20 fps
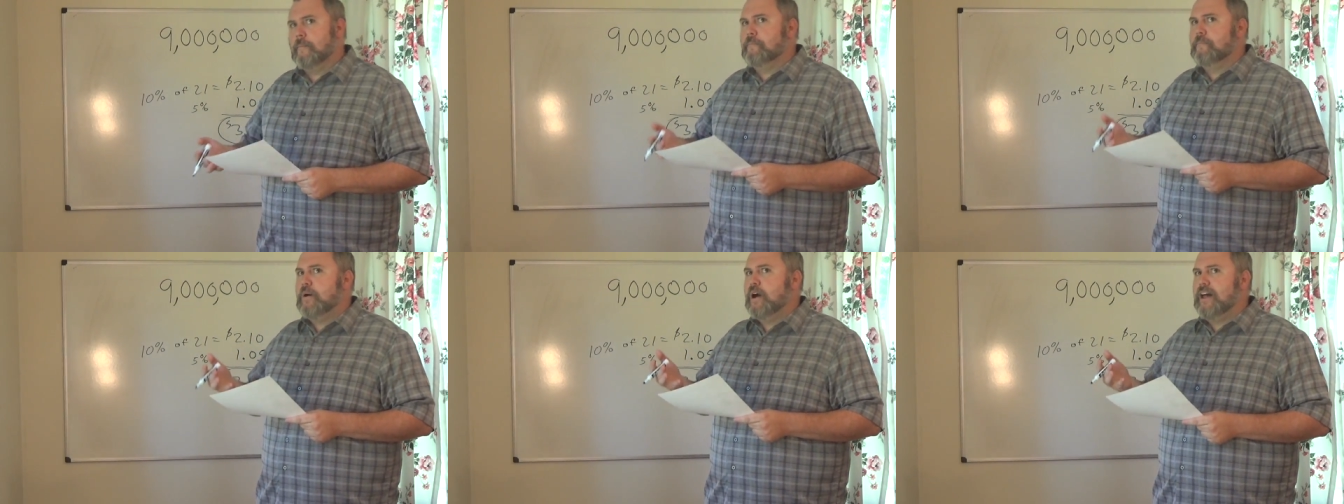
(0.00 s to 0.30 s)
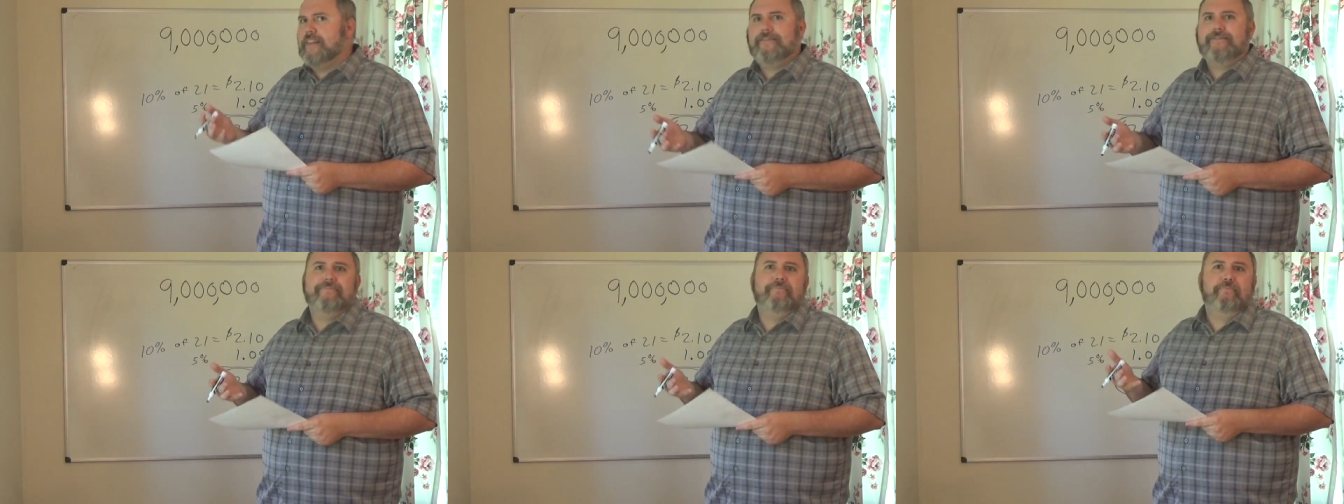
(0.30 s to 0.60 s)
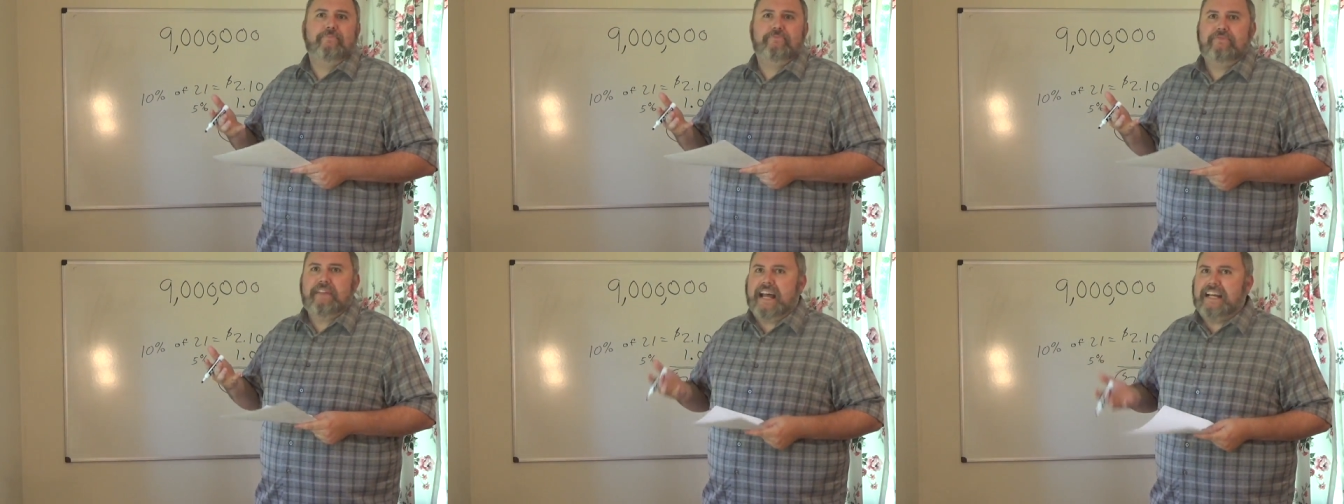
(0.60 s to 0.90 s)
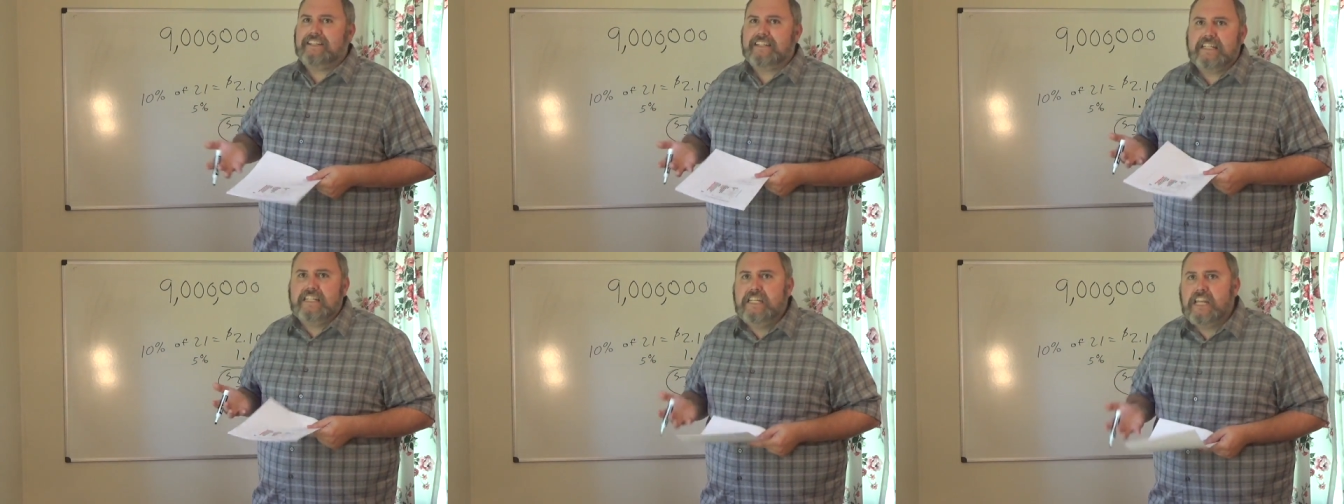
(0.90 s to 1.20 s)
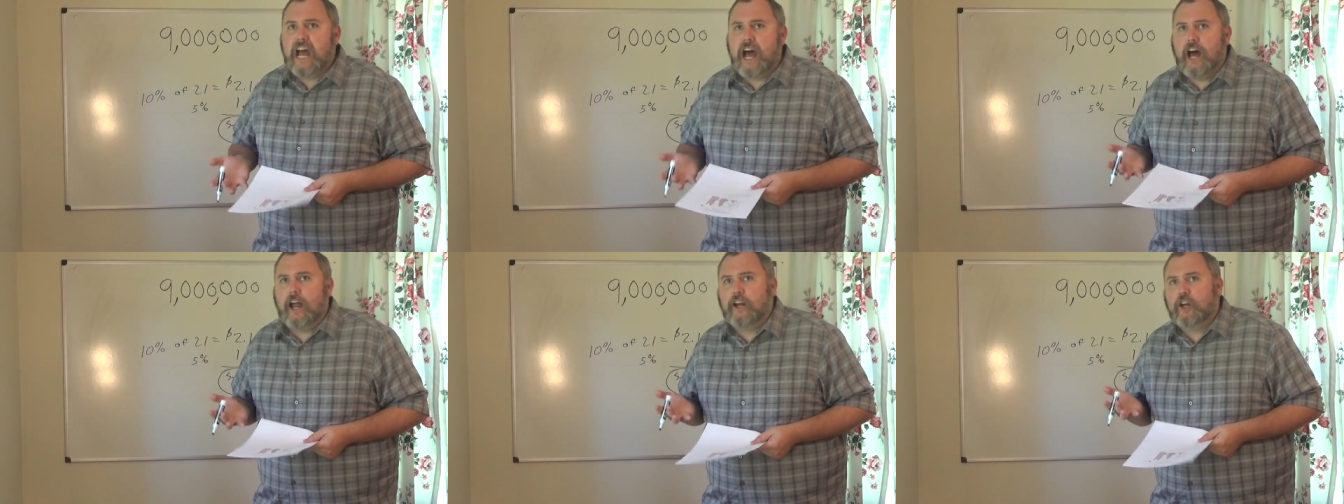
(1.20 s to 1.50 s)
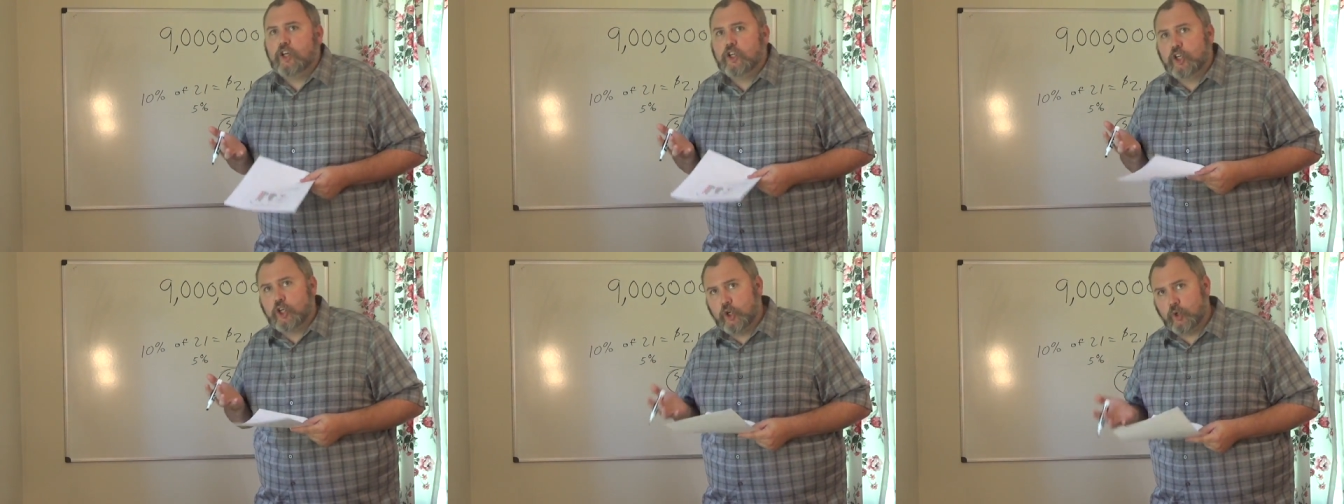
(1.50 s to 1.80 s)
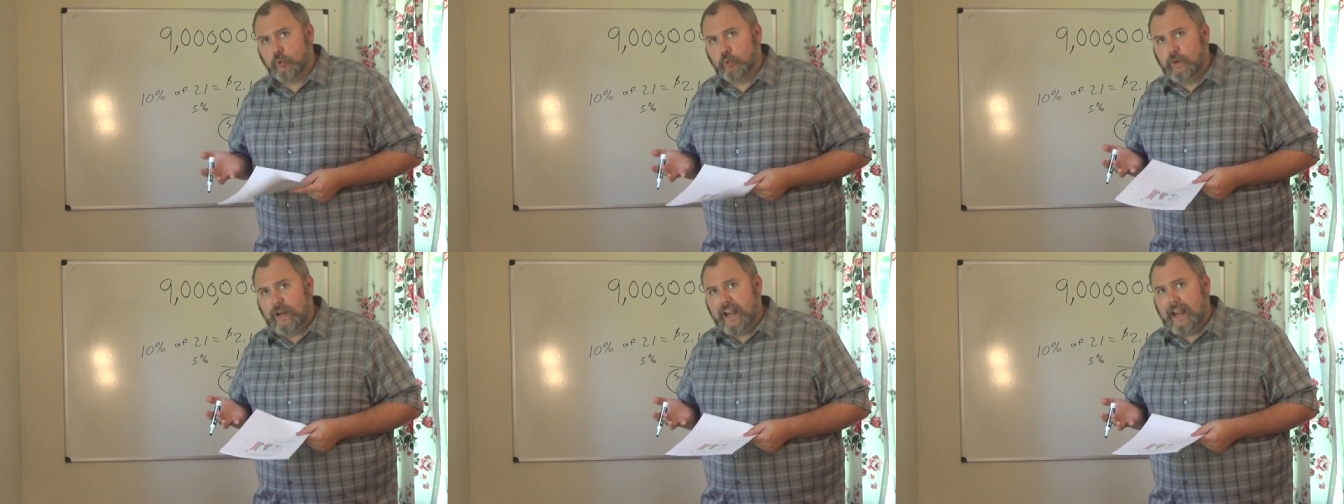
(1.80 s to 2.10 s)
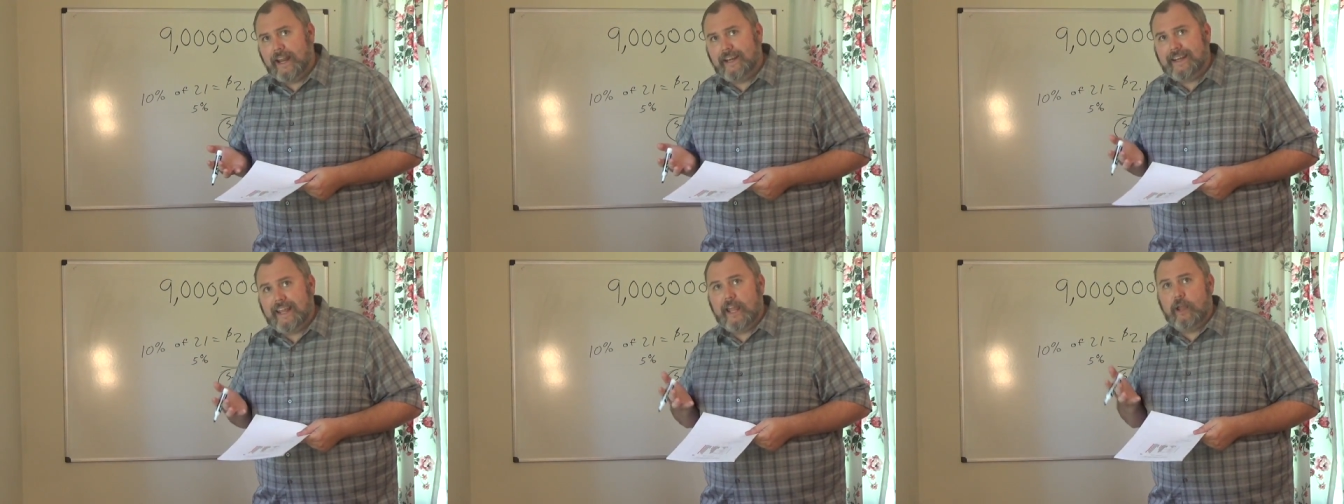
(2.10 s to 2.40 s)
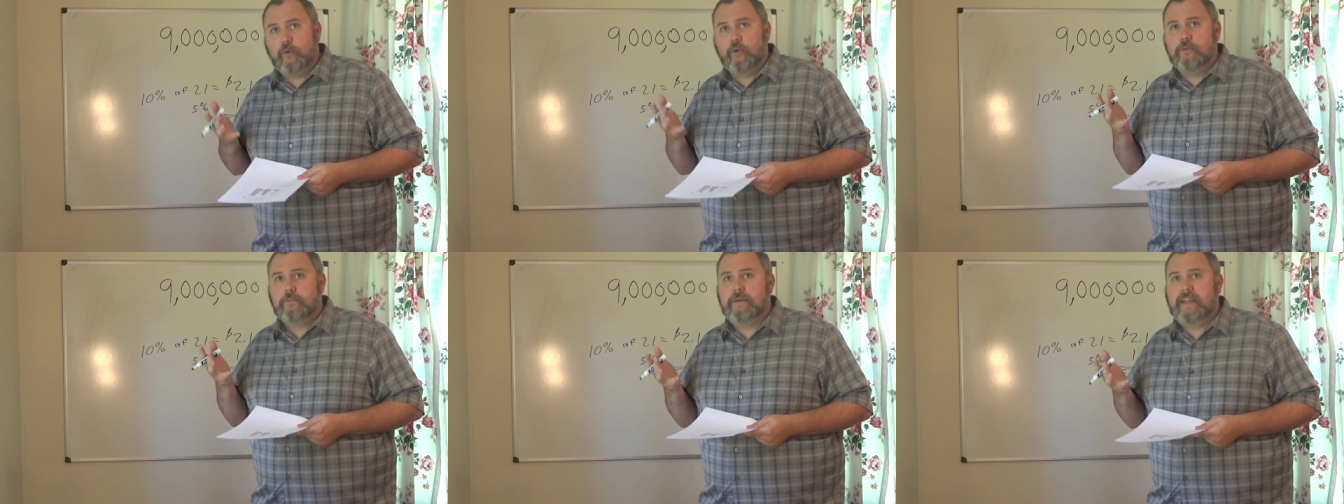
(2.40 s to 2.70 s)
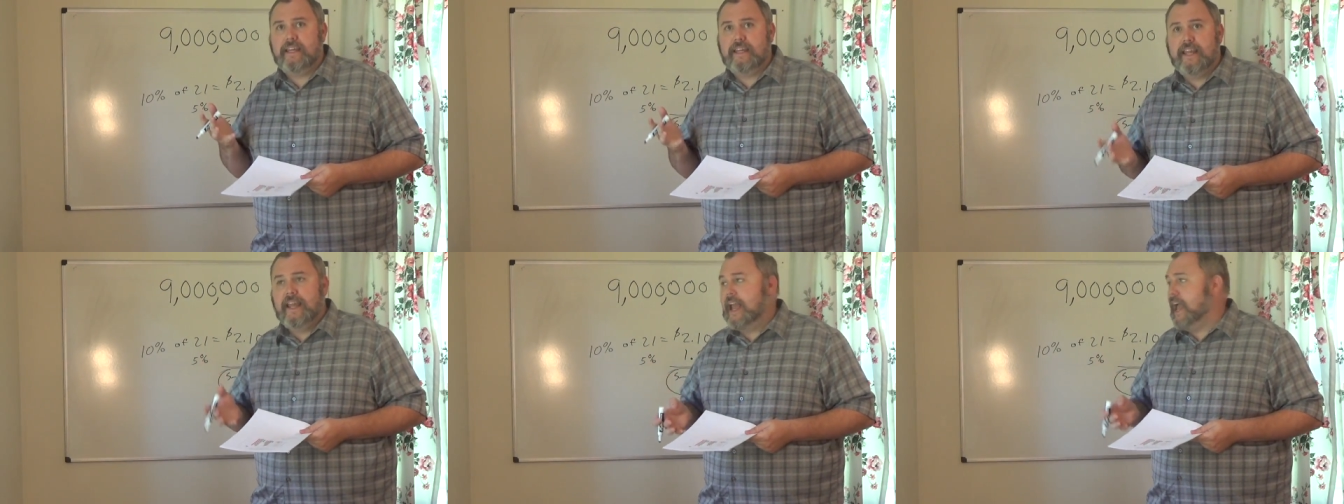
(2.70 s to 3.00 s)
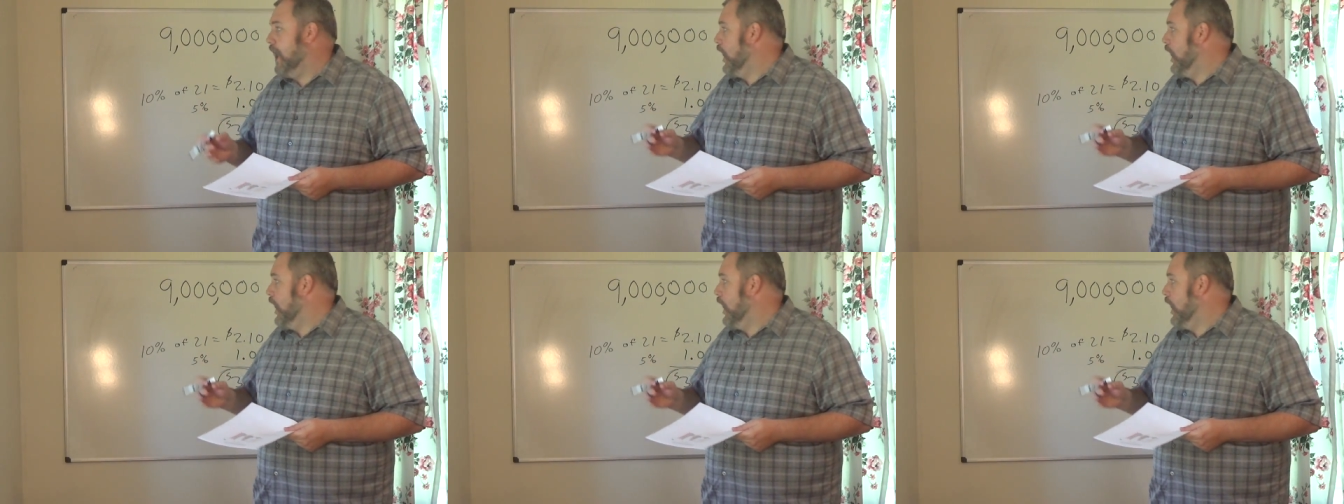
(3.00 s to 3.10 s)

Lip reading: but that's not correct. It would be